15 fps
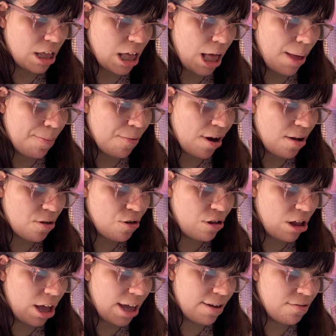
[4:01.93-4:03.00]
A Brand New
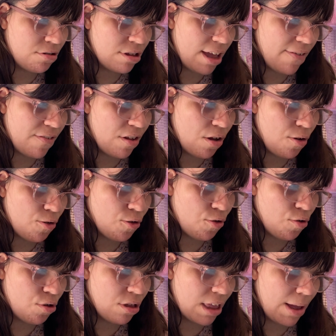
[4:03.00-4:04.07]
Life,
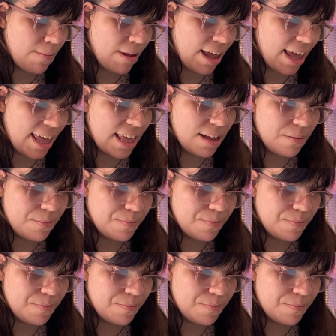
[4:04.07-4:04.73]
770.